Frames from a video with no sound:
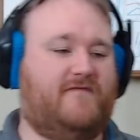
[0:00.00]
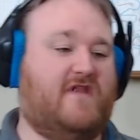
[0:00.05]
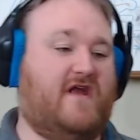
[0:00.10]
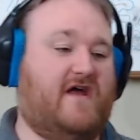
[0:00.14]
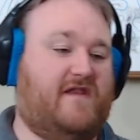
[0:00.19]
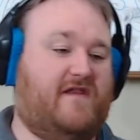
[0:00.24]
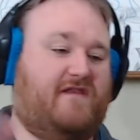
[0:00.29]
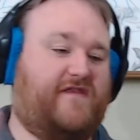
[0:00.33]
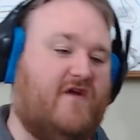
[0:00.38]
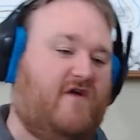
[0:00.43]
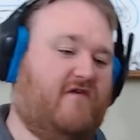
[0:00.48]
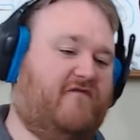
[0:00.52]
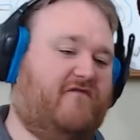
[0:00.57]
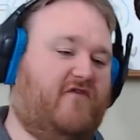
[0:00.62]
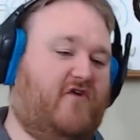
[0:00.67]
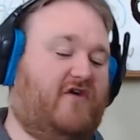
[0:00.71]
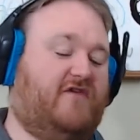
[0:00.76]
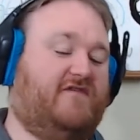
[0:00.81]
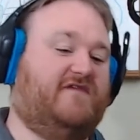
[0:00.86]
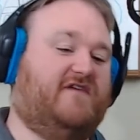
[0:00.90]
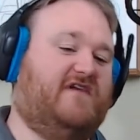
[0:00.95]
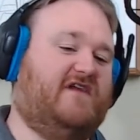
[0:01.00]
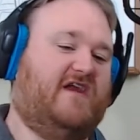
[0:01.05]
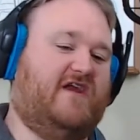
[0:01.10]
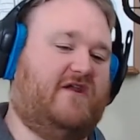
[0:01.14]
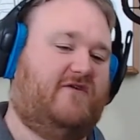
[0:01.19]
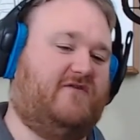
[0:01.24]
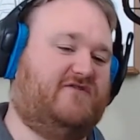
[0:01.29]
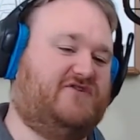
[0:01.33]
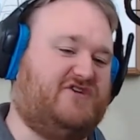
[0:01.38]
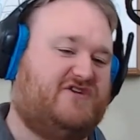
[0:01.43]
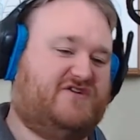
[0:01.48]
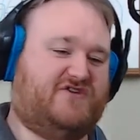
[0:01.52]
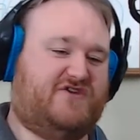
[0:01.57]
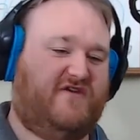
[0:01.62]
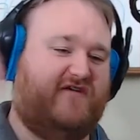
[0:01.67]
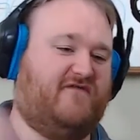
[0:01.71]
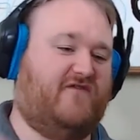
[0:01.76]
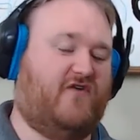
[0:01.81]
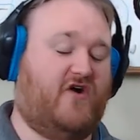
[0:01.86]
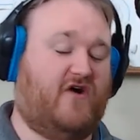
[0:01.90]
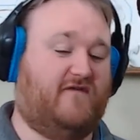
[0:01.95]
Not their fault. It
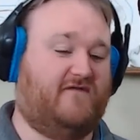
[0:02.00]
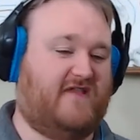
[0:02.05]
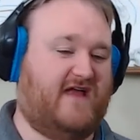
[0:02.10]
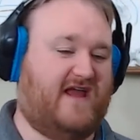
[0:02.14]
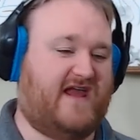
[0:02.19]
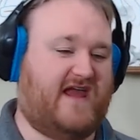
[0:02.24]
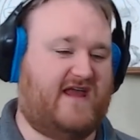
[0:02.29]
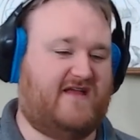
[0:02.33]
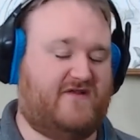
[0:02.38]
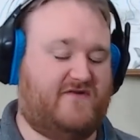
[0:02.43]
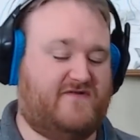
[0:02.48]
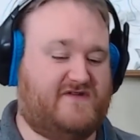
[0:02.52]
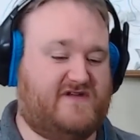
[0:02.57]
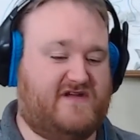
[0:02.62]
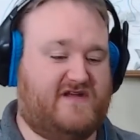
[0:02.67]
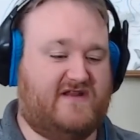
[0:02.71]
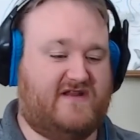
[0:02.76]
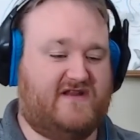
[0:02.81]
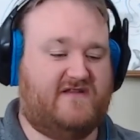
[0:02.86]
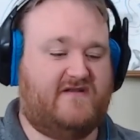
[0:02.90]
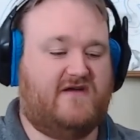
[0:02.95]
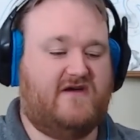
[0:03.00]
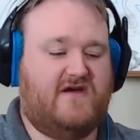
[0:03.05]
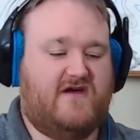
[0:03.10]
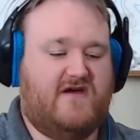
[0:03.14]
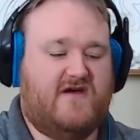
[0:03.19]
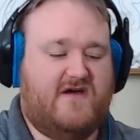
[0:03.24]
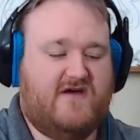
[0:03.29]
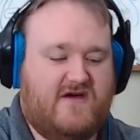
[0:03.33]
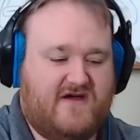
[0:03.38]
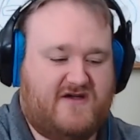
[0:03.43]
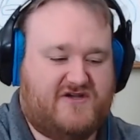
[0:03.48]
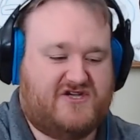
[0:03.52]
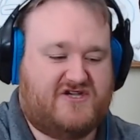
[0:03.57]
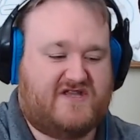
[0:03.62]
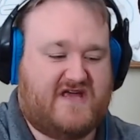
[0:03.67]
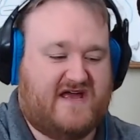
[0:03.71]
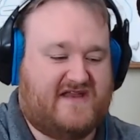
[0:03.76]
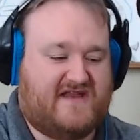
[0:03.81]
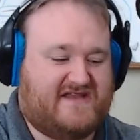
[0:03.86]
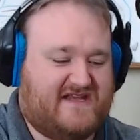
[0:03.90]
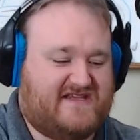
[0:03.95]
just evolved like Halo did, and
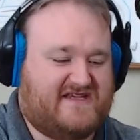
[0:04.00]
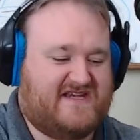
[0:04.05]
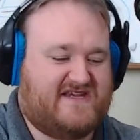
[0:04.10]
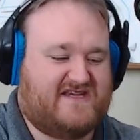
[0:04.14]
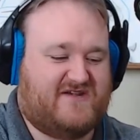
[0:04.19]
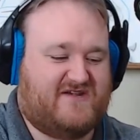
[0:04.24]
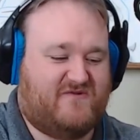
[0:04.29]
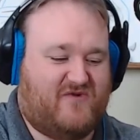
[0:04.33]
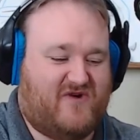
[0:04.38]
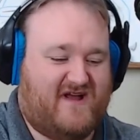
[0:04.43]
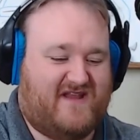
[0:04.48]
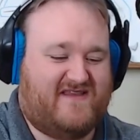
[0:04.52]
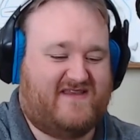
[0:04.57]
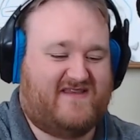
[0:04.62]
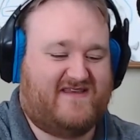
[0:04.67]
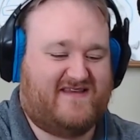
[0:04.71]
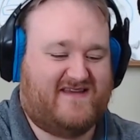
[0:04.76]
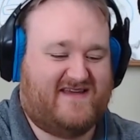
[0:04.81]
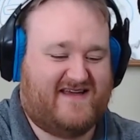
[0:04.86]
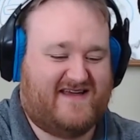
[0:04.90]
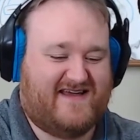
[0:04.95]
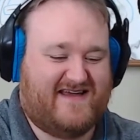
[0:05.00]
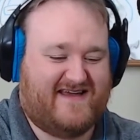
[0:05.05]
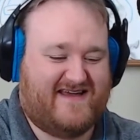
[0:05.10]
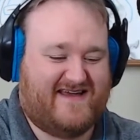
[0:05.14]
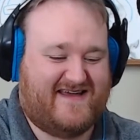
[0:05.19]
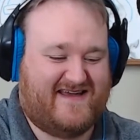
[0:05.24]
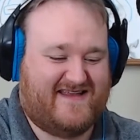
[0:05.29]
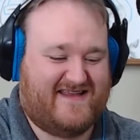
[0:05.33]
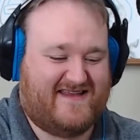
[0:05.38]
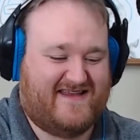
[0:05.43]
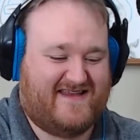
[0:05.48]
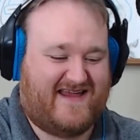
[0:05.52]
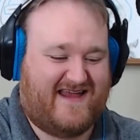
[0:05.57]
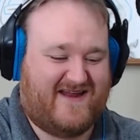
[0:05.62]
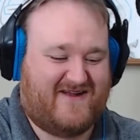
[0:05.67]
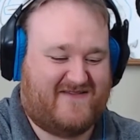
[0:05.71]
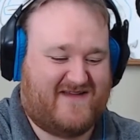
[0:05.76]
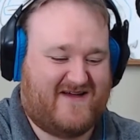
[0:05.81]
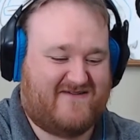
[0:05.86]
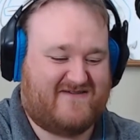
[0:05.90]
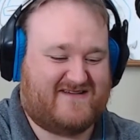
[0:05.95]
just that season 1.
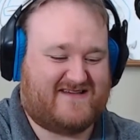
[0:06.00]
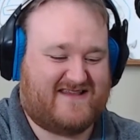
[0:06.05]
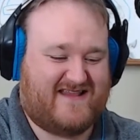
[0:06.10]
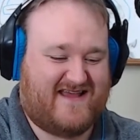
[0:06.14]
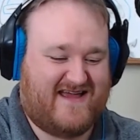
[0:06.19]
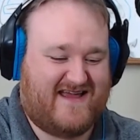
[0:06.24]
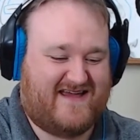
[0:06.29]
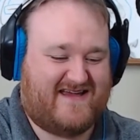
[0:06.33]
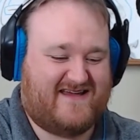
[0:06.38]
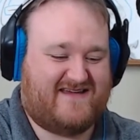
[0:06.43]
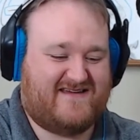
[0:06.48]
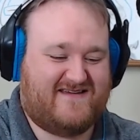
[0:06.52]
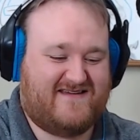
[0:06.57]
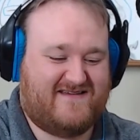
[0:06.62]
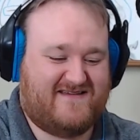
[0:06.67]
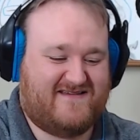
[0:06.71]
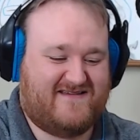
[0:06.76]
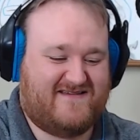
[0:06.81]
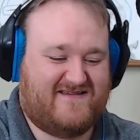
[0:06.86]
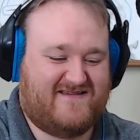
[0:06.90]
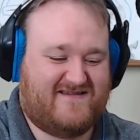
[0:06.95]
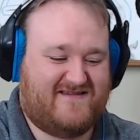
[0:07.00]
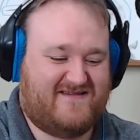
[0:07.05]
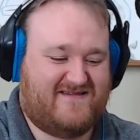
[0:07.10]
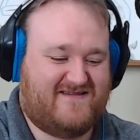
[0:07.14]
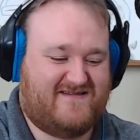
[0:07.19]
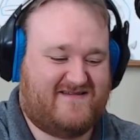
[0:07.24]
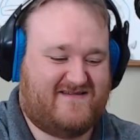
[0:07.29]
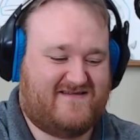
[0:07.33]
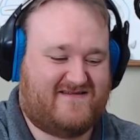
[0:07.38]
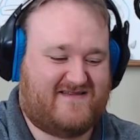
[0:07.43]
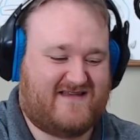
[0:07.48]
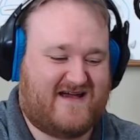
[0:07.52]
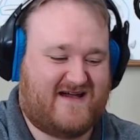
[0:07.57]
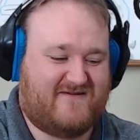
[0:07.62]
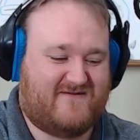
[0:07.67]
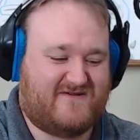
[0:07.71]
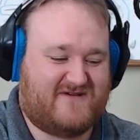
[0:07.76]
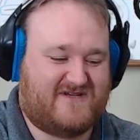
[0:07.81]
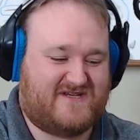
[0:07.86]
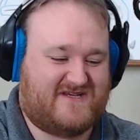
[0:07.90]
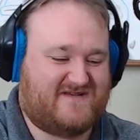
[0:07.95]
That was like
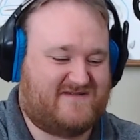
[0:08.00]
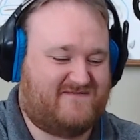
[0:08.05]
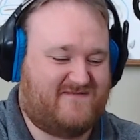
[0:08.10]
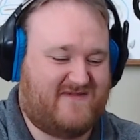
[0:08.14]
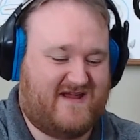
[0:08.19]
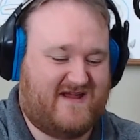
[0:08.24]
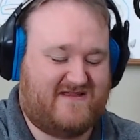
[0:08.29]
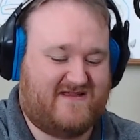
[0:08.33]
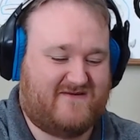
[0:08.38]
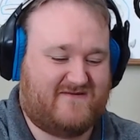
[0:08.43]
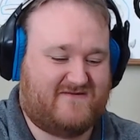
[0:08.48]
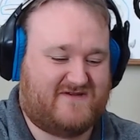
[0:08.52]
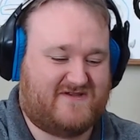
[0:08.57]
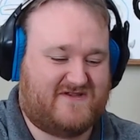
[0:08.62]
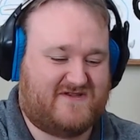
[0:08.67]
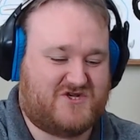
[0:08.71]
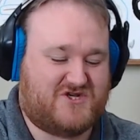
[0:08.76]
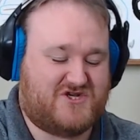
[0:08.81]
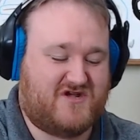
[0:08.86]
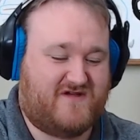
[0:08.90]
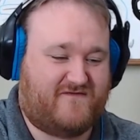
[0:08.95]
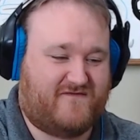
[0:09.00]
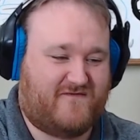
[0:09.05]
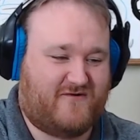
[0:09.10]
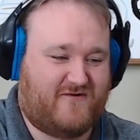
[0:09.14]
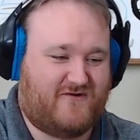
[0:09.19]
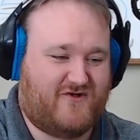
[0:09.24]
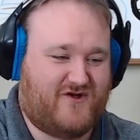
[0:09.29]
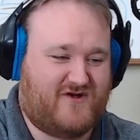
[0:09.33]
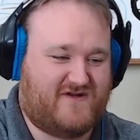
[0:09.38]
that was the shit for a